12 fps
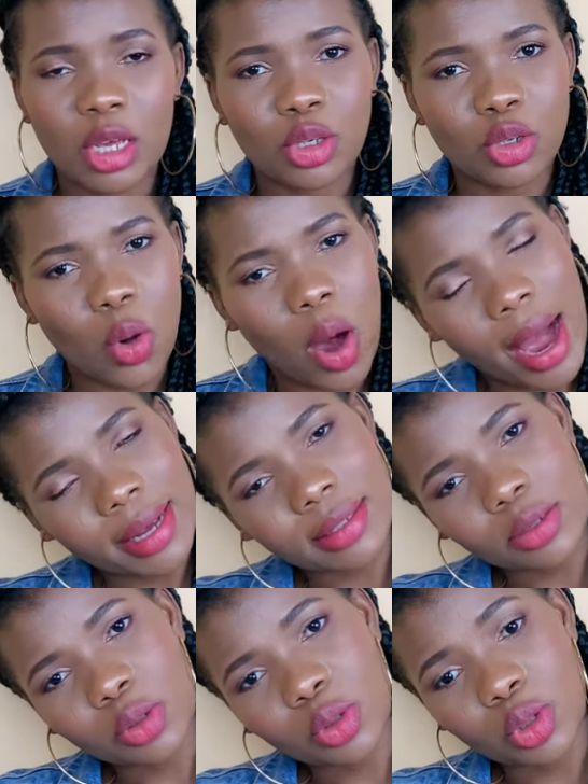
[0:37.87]
So as
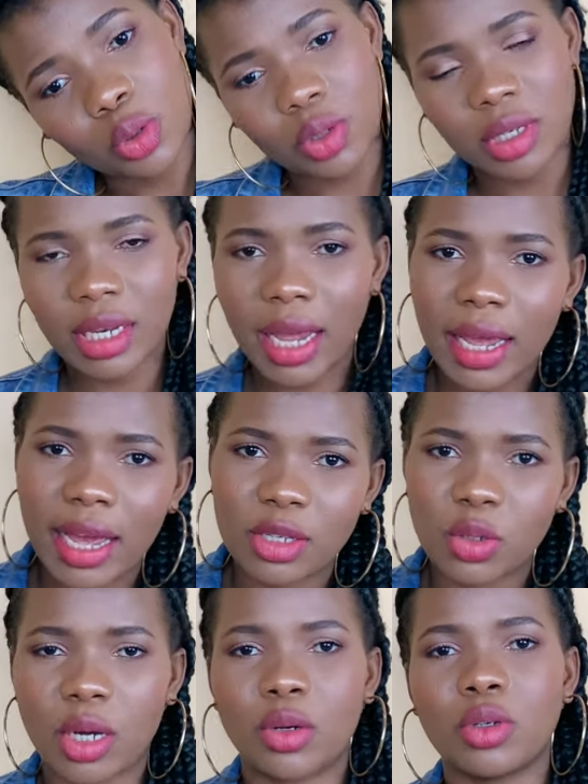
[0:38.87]
on today, as
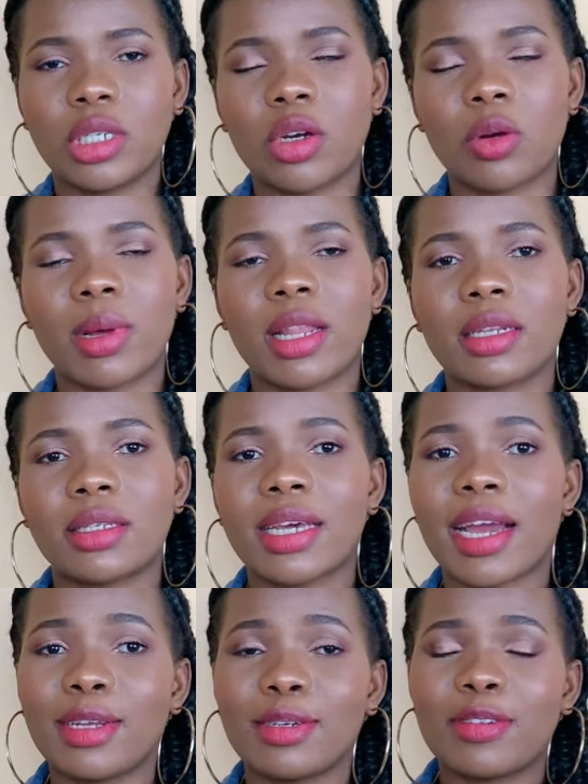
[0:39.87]
you cannot tell by the
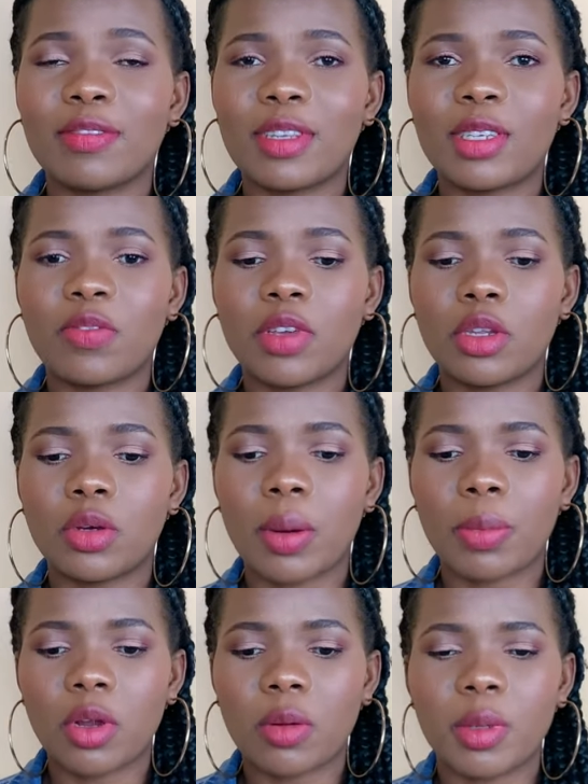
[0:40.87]
title of this video, I'm
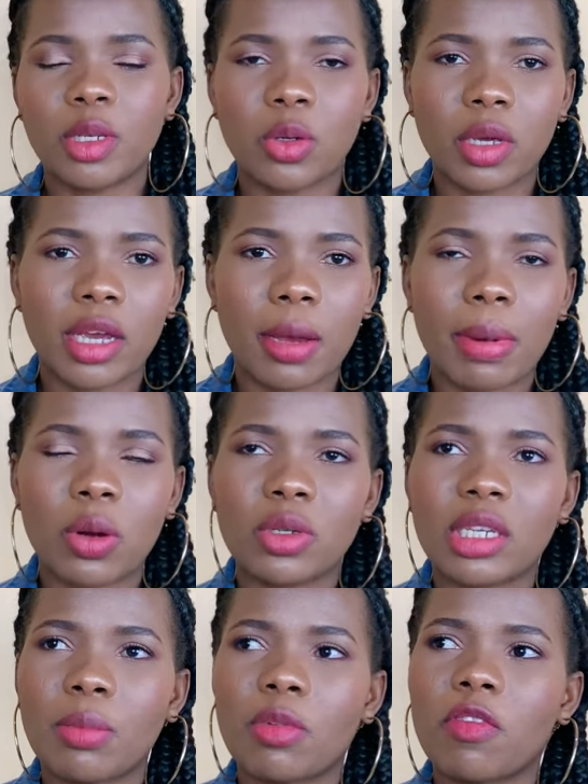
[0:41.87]
going to be talking about
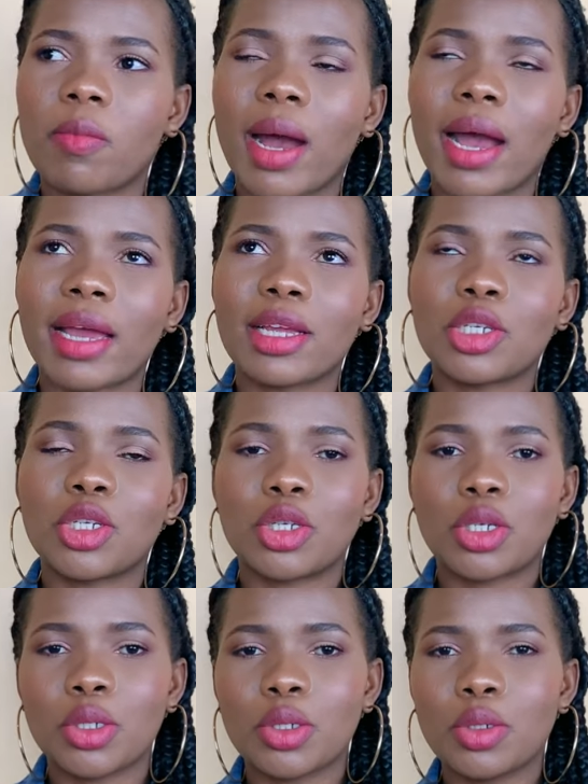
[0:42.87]
some of my
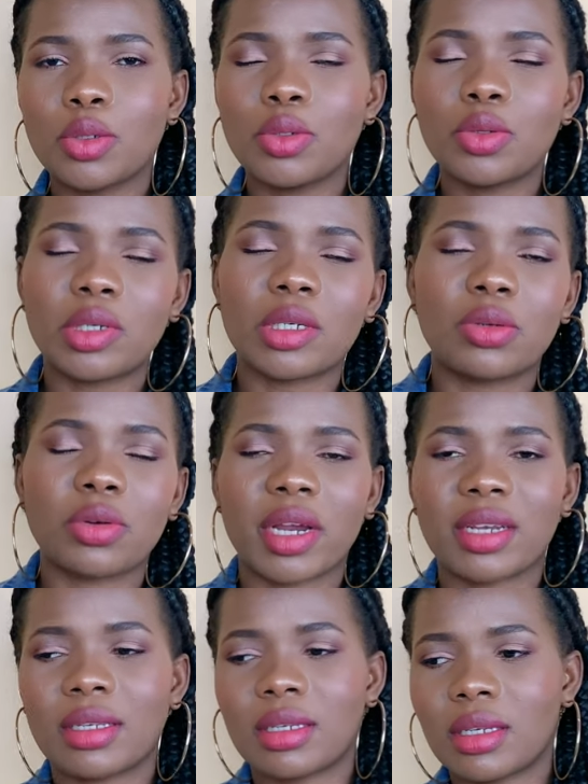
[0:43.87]
shoe
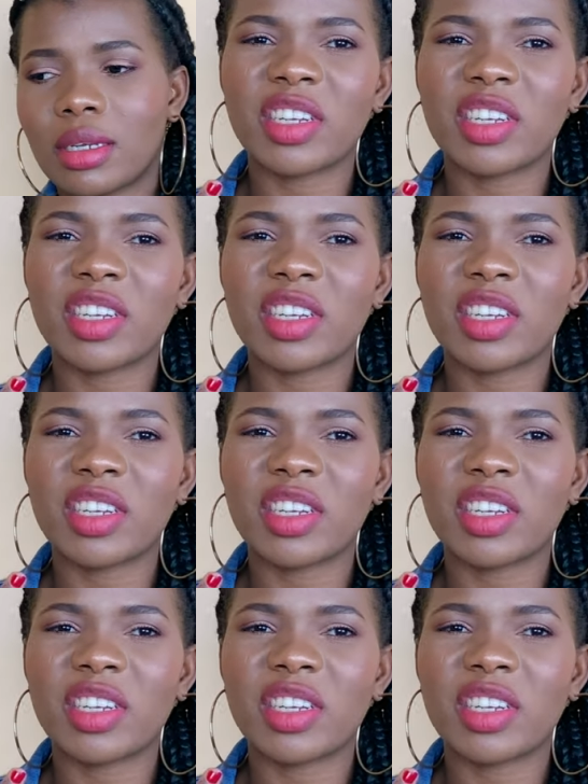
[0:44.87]
regrets.